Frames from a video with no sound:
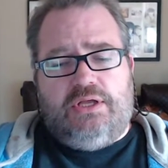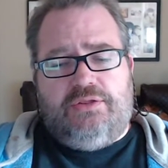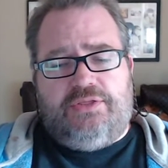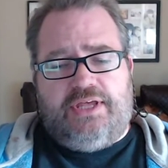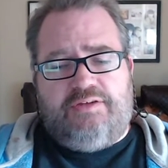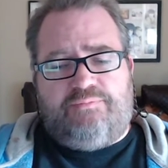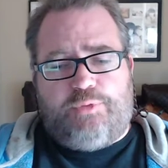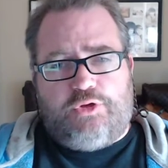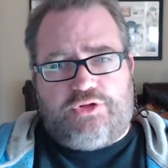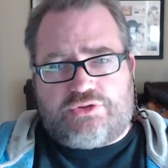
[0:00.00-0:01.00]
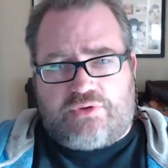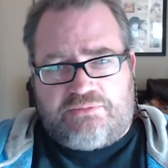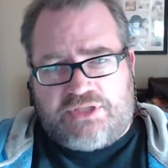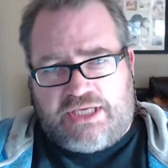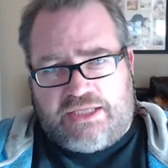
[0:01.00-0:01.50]
they've put the
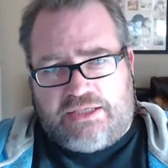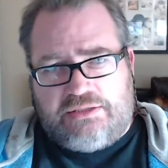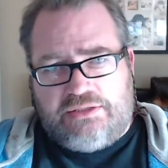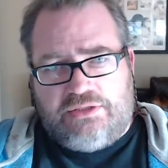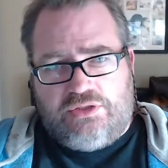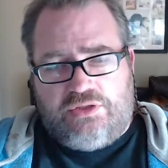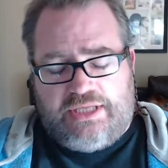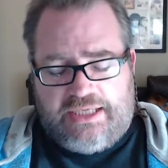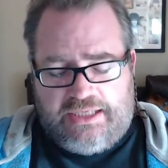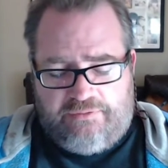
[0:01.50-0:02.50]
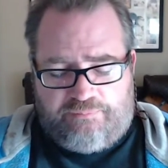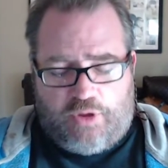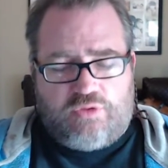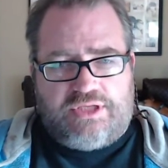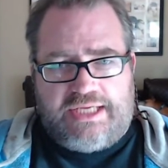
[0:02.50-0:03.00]
script together, they've
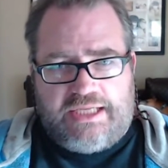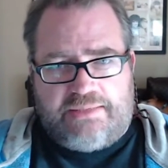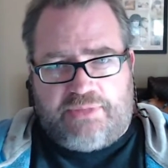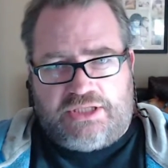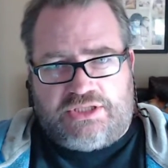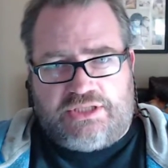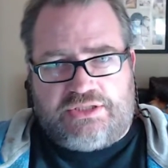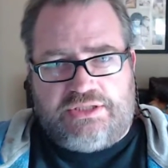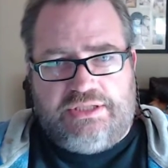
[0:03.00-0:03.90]
broken down the budget,